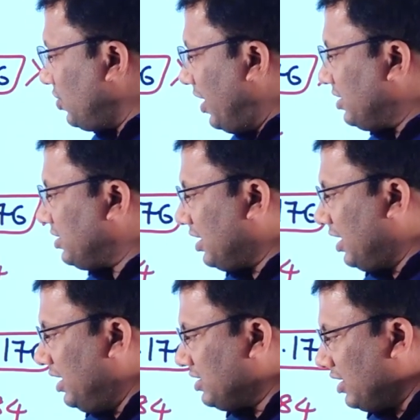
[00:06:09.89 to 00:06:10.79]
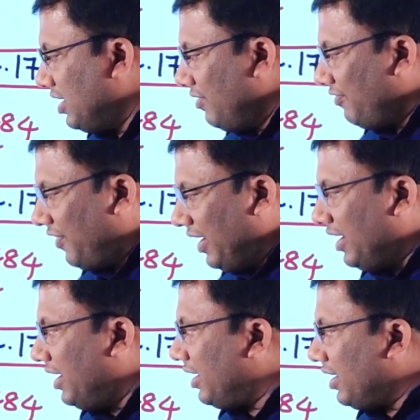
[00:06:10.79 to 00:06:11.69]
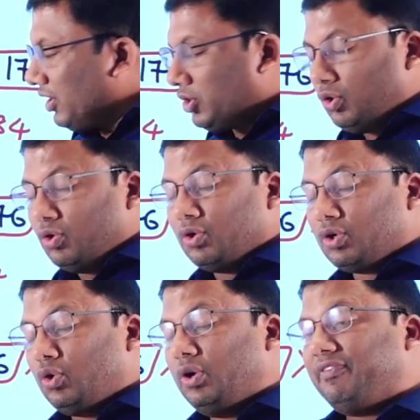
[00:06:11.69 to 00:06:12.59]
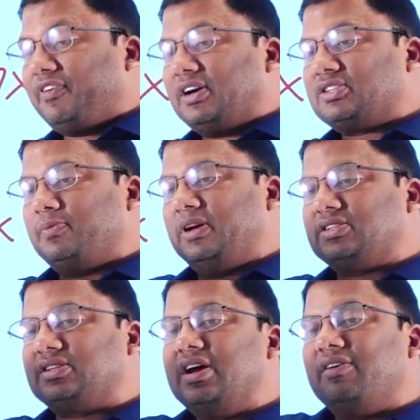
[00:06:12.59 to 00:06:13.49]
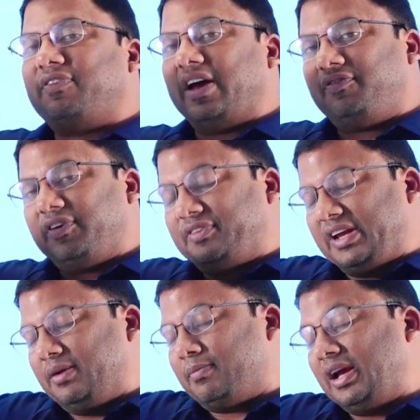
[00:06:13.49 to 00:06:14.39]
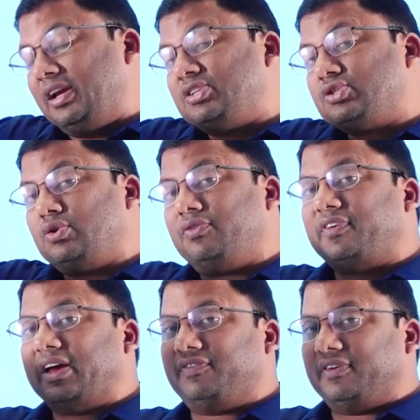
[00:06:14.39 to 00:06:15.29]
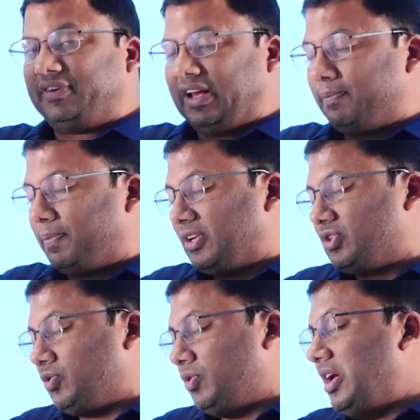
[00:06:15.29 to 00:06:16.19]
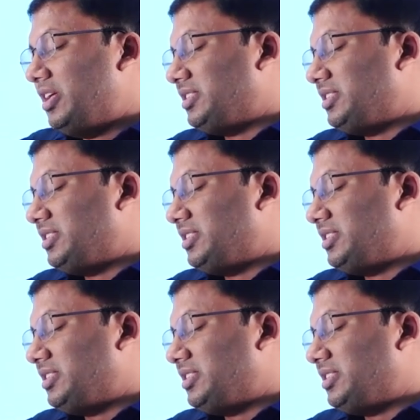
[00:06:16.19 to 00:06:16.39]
So answer is five hundred, two, two difference means five hundred fifty minus two, five hundred fifty plus two,